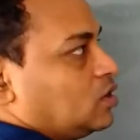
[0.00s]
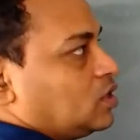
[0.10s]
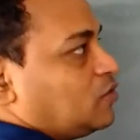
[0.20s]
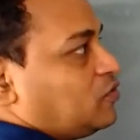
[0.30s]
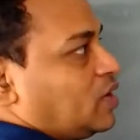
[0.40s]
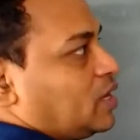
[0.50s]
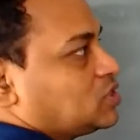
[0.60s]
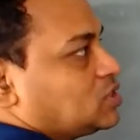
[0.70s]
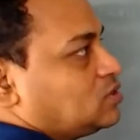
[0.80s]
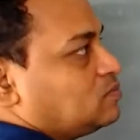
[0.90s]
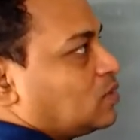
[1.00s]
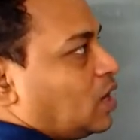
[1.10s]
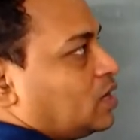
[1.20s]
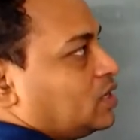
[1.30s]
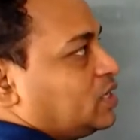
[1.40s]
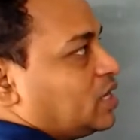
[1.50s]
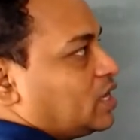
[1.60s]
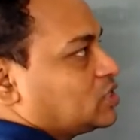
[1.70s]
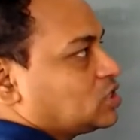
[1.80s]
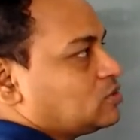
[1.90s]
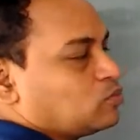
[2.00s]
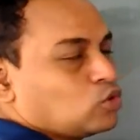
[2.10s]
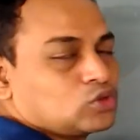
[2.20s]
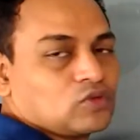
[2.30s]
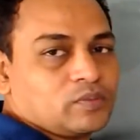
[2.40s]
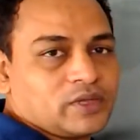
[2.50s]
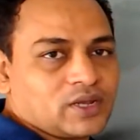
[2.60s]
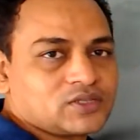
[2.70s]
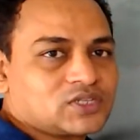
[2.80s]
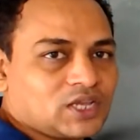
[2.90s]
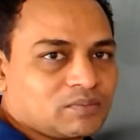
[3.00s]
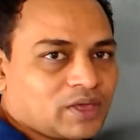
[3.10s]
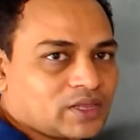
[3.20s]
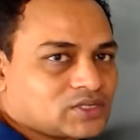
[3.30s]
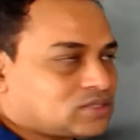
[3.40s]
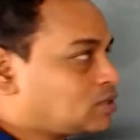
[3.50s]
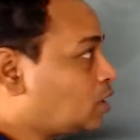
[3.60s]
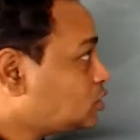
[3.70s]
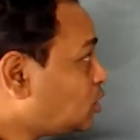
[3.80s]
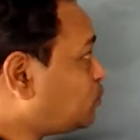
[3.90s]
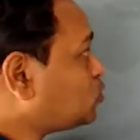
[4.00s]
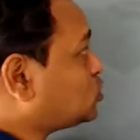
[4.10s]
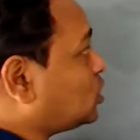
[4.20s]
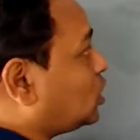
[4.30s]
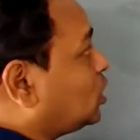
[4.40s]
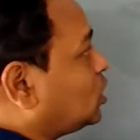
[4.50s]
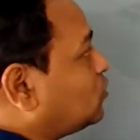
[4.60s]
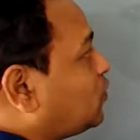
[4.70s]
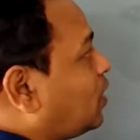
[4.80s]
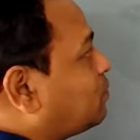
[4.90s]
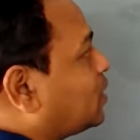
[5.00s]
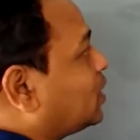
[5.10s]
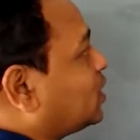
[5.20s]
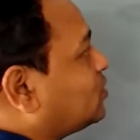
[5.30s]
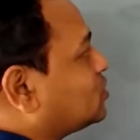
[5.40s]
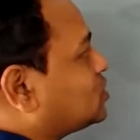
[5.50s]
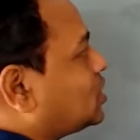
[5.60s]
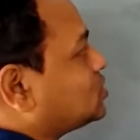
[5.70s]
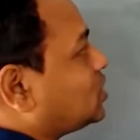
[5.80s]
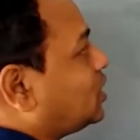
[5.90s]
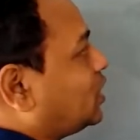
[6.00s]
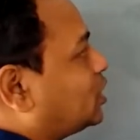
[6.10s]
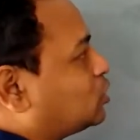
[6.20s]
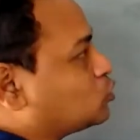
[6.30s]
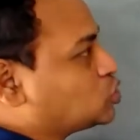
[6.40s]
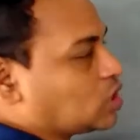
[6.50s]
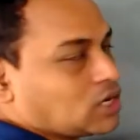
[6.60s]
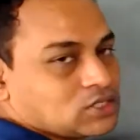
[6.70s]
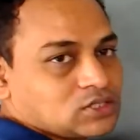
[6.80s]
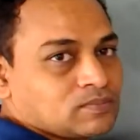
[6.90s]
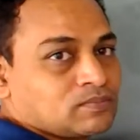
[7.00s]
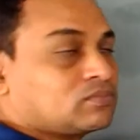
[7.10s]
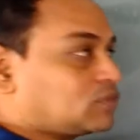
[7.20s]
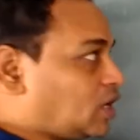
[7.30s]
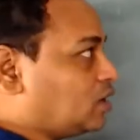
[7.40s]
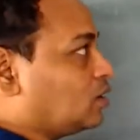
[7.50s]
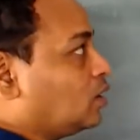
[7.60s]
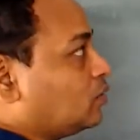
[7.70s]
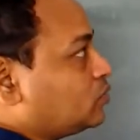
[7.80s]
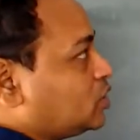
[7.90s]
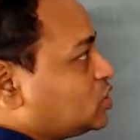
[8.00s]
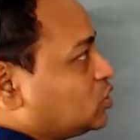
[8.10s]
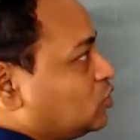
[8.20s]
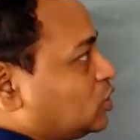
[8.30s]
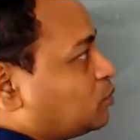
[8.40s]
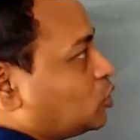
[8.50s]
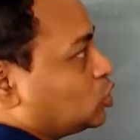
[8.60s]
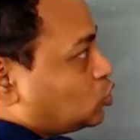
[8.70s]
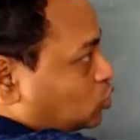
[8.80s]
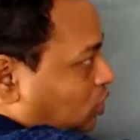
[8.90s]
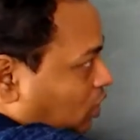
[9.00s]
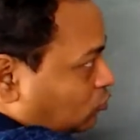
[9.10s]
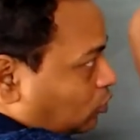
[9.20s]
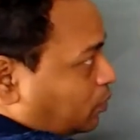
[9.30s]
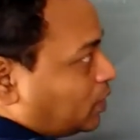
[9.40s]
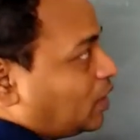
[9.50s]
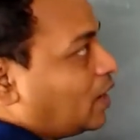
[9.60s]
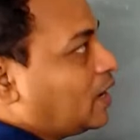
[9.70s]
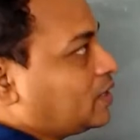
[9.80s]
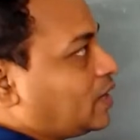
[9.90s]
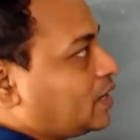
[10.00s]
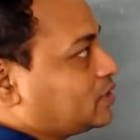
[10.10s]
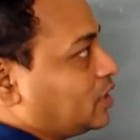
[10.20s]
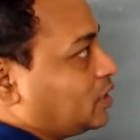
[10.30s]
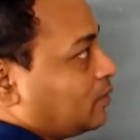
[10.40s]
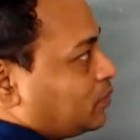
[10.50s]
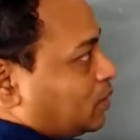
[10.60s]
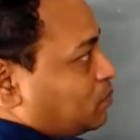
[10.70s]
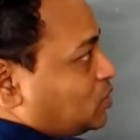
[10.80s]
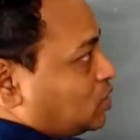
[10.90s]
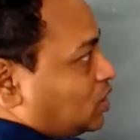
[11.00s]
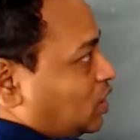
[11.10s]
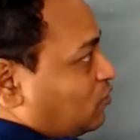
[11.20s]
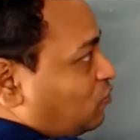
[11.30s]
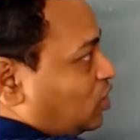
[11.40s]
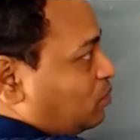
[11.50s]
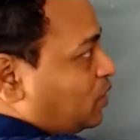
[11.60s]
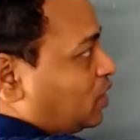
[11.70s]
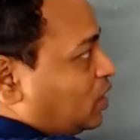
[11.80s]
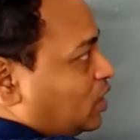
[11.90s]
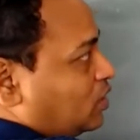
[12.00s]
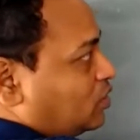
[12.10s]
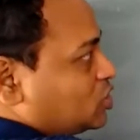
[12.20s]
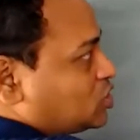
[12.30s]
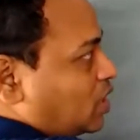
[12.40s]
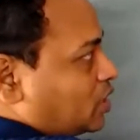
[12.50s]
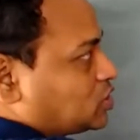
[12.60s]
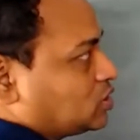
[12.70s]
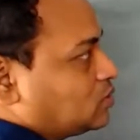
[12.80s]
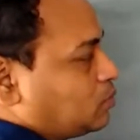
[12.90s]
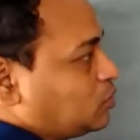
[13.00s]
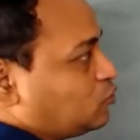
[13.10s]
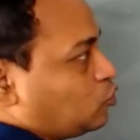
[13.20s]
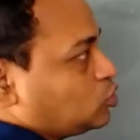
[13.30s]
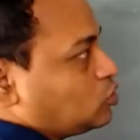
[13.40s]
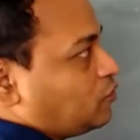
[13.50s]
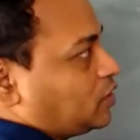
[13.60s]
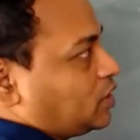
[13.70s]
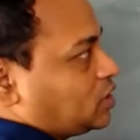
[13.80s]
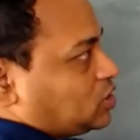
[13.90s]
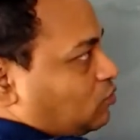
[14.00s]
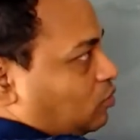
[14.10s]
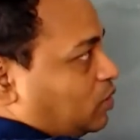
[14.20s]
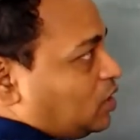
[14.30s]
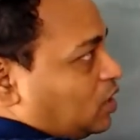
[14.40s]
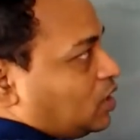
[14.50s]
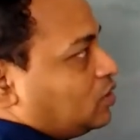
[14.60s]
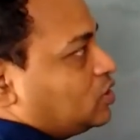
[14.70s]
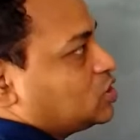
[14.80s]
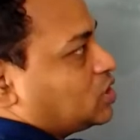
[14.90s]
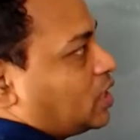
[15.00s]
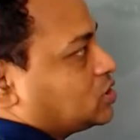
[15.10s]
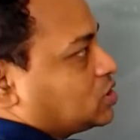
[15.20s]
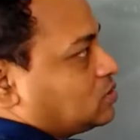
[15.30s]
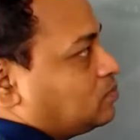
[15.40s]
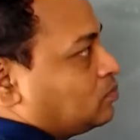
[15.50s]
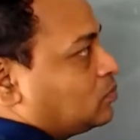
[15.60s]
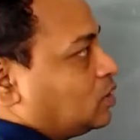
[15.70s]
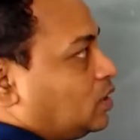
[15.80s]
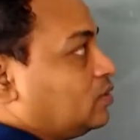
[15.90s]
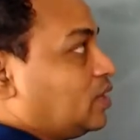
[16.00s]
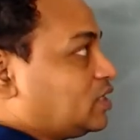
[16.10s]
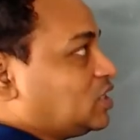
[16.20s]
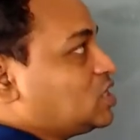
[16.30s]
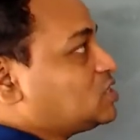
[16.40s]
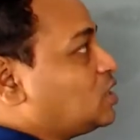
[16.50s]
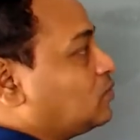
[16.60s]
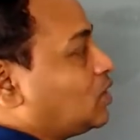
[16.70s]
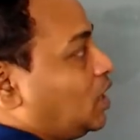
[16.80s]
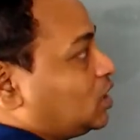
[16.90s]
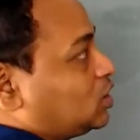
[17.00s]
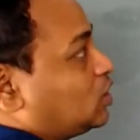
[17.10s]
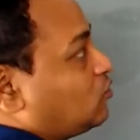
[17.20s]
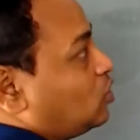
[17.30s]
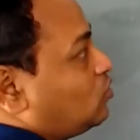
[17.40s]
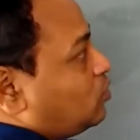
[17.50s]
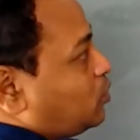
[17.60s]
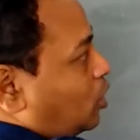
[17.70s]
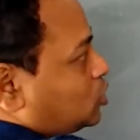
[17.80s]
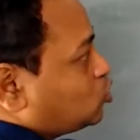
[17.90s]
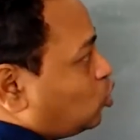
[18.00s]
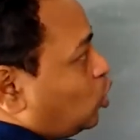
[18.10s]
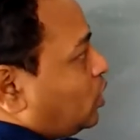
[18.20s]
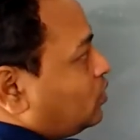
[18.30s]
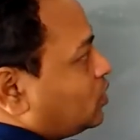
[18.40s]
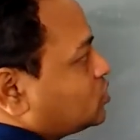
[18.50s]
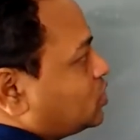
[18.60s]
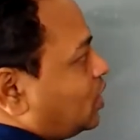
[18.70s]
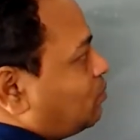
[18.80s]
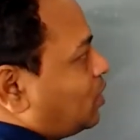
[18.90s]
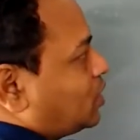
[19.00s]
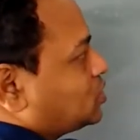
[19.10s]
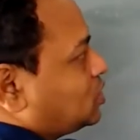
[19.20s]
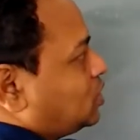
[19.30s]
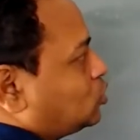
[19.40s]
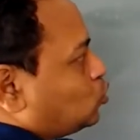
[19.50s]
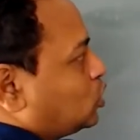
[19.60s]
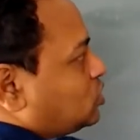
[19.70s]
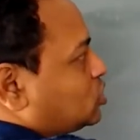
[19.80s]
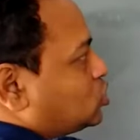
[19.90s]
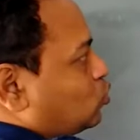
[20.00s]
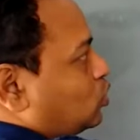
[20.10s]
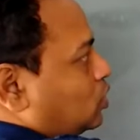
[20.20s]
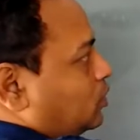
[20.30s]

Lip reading: F direction and E direction both will be in the same direction. Suppose say if I am taking this as a negative charge, then this unit positive charge will be attracted. That means the F will be in this direction. That means force of attraction will be in this direction. In that case, the electric field will be also in the same direction toward this zone.